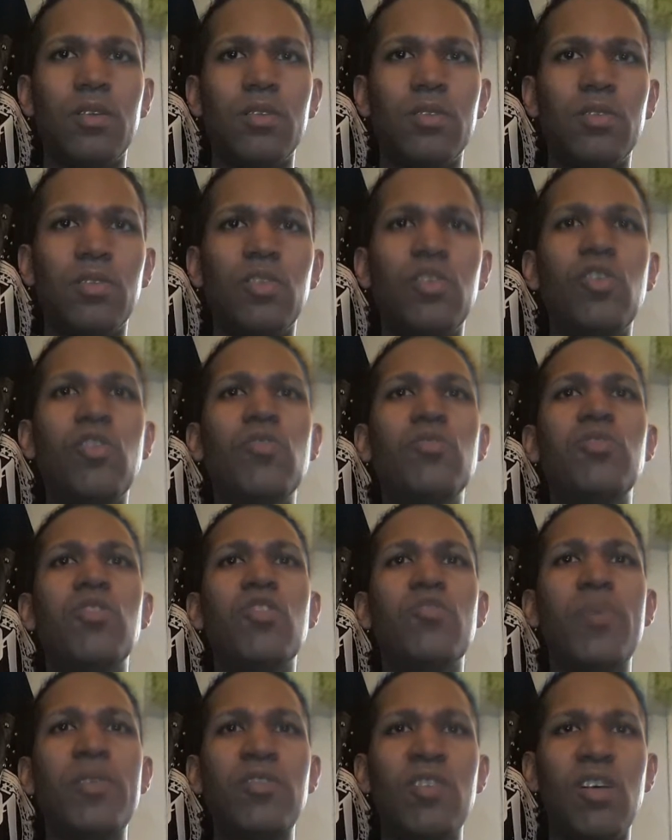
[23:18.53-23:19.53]
So the
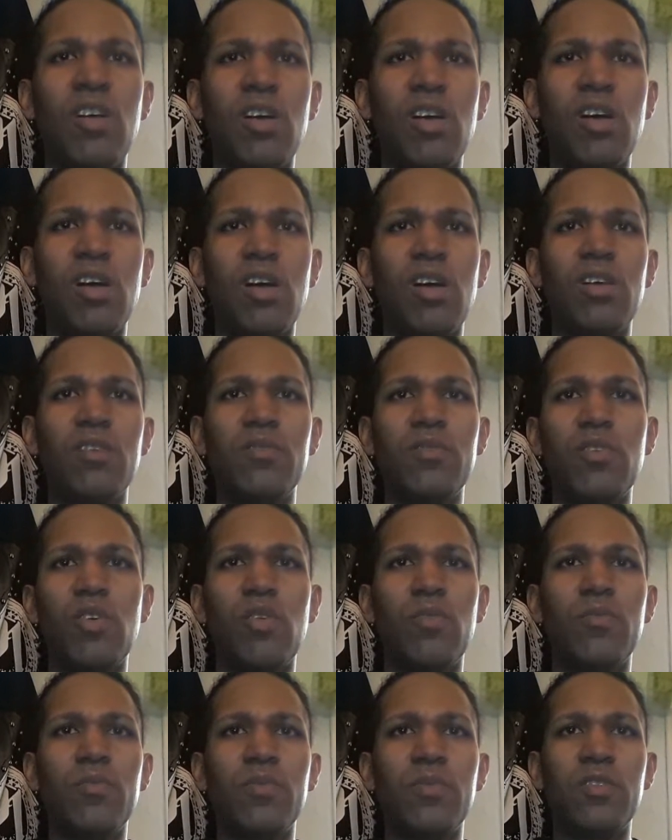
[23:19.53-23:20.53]
Usos basically uh you
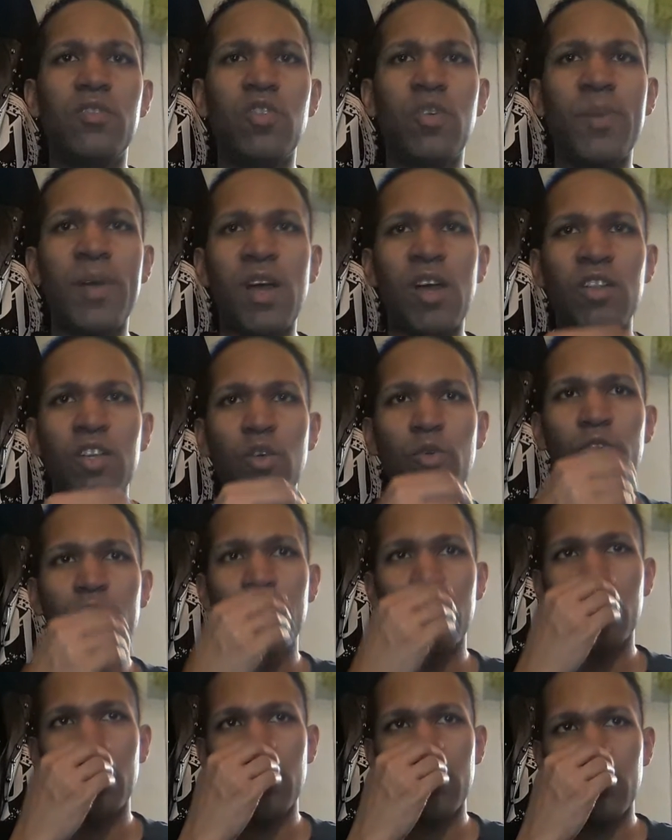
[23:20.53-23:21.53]
know talk about how they were
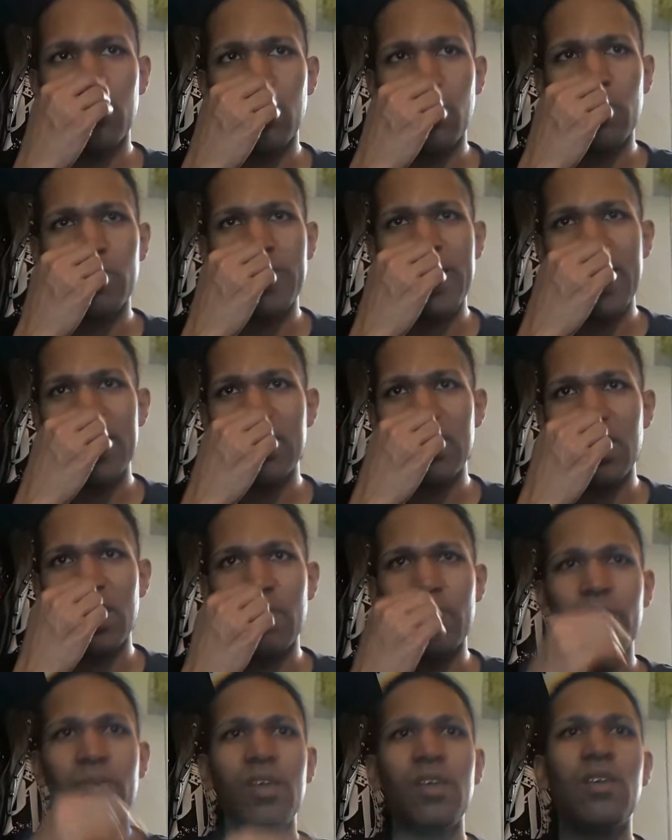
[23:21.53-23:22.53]
the, the road tag
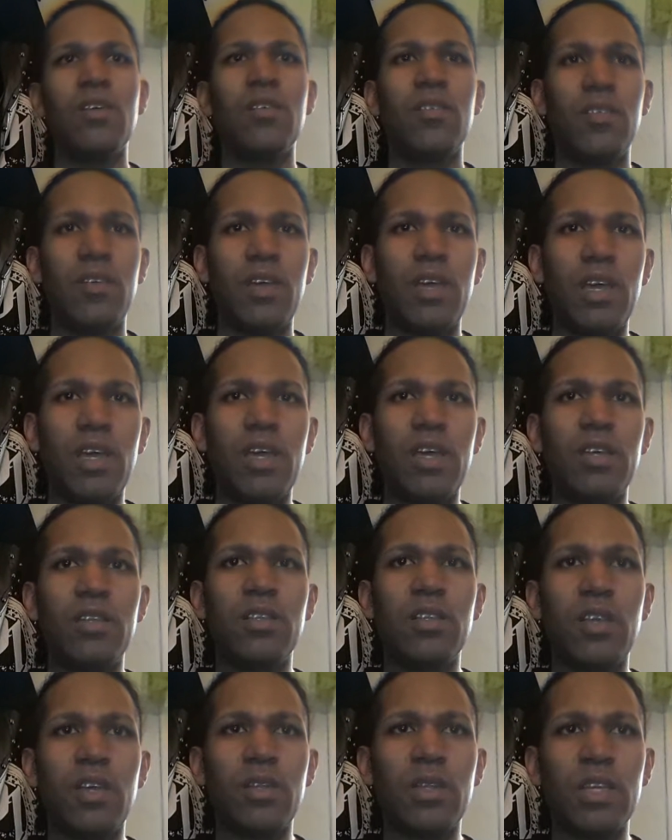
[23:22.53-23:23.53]
team,
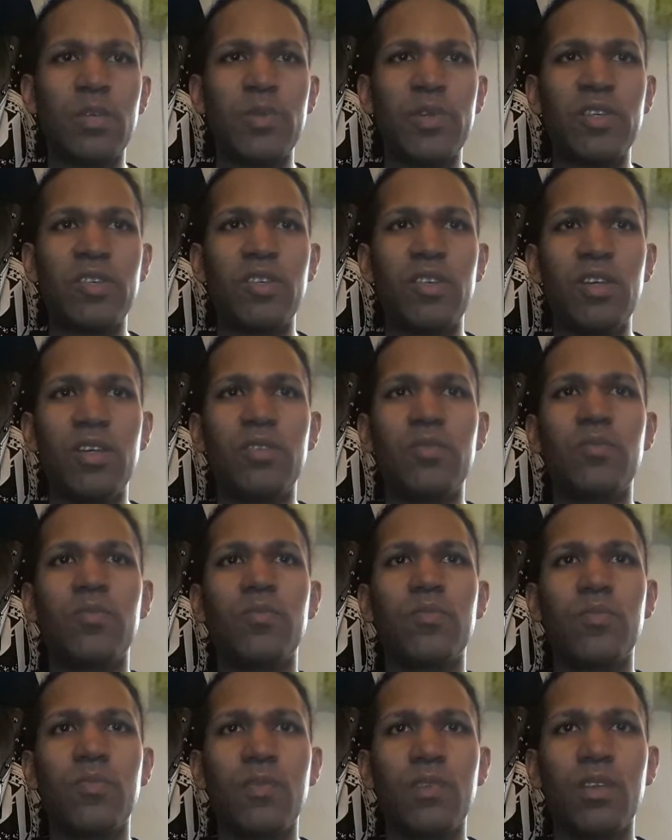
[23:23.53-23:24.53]
and and that's basically it.
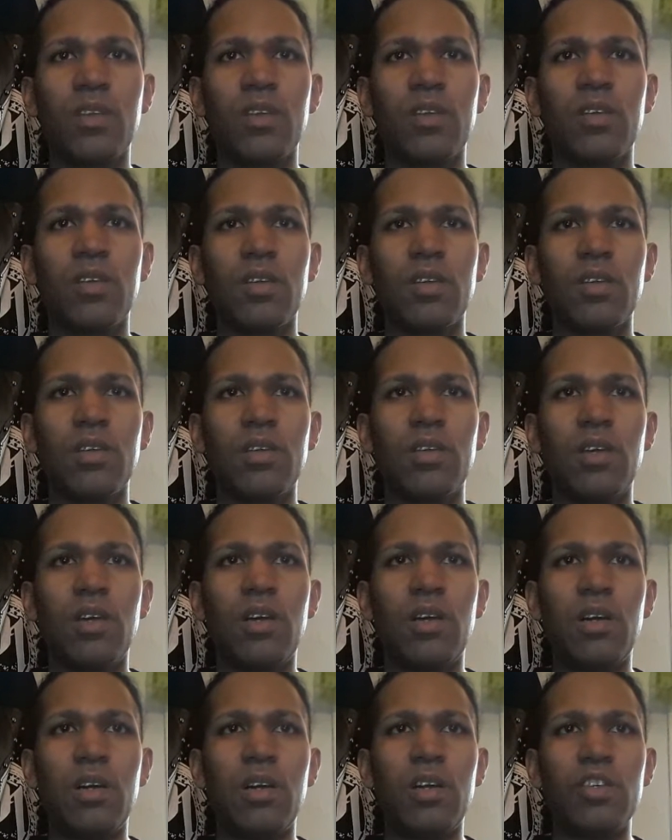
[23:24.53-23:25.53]

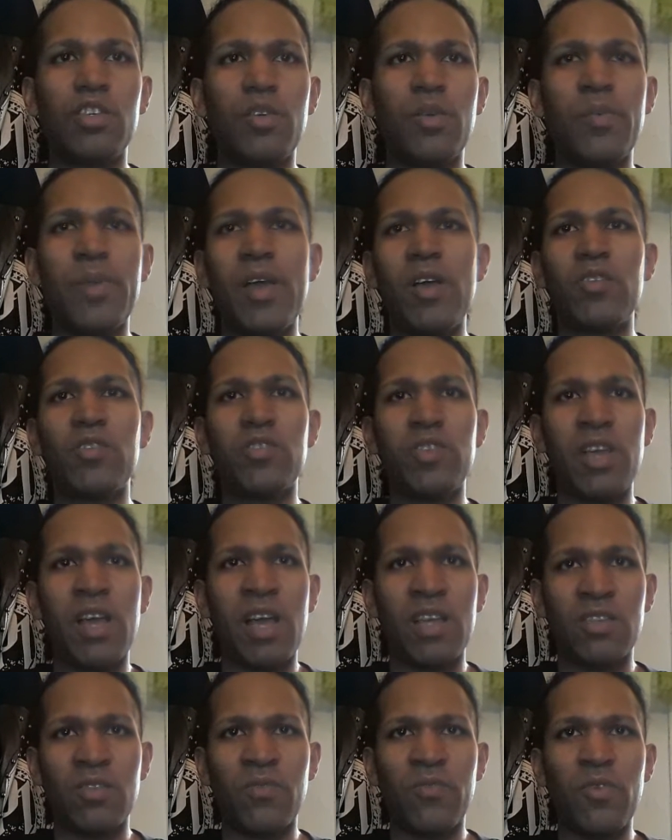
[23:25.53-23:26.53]
Uh, Shane McMahon
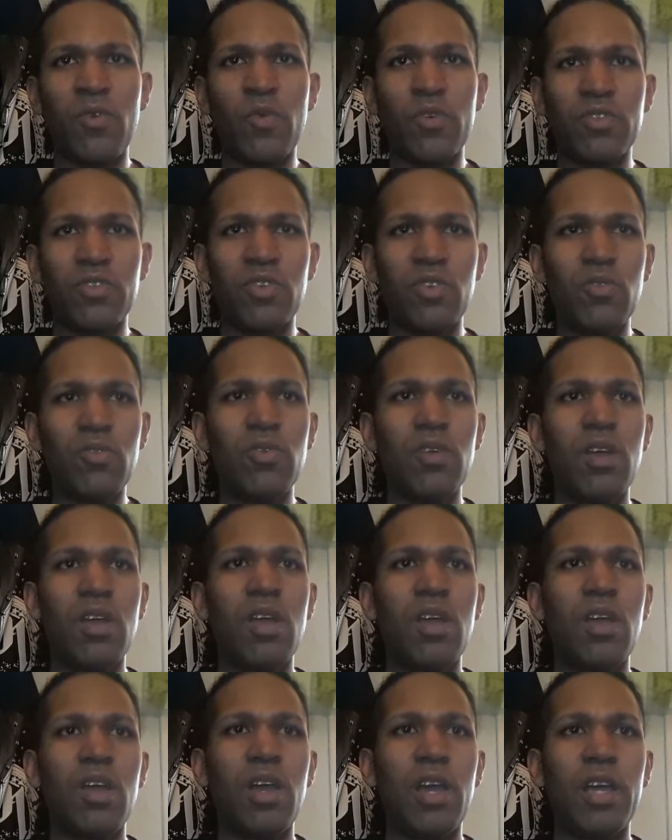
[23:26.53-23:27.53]
has some few words too,
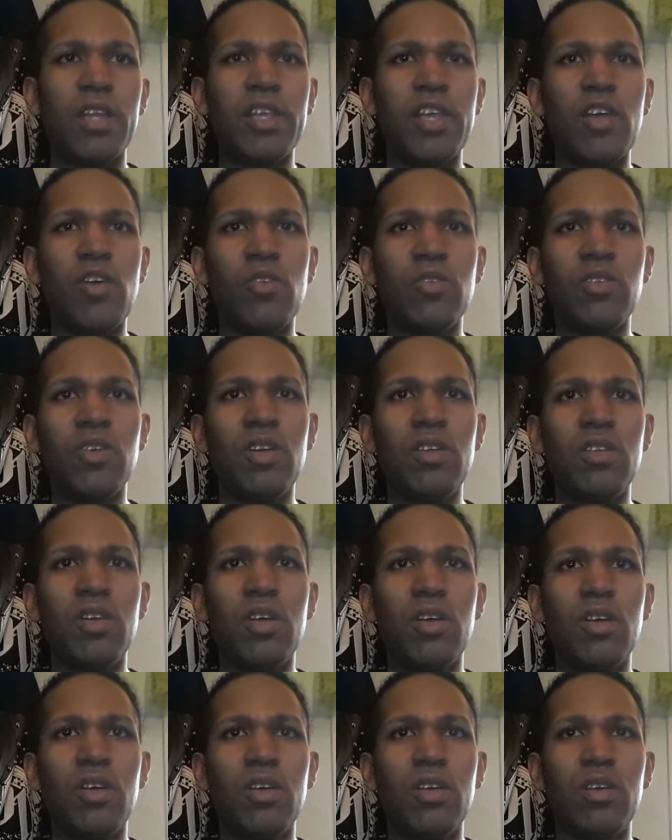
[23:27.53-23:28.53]
and then also in
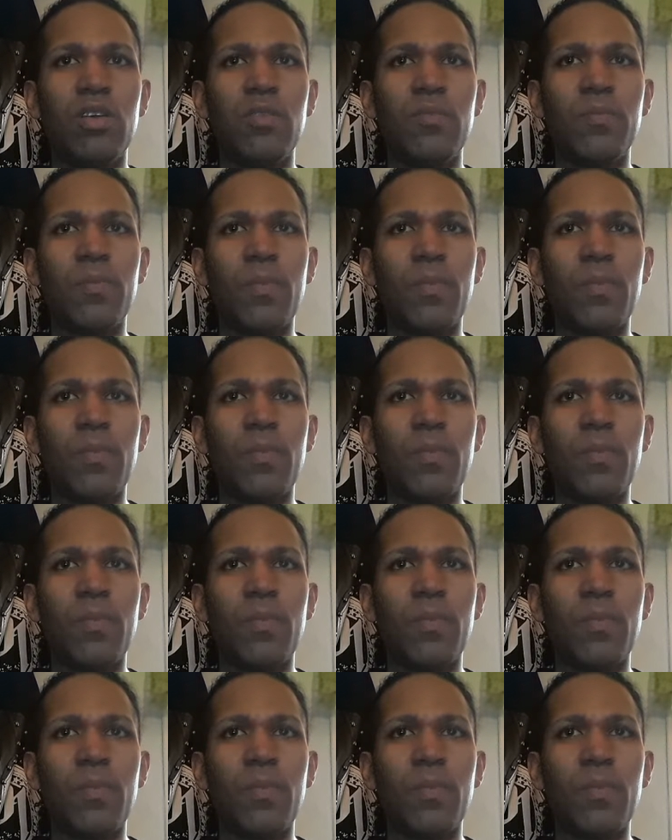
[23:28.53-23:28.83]
the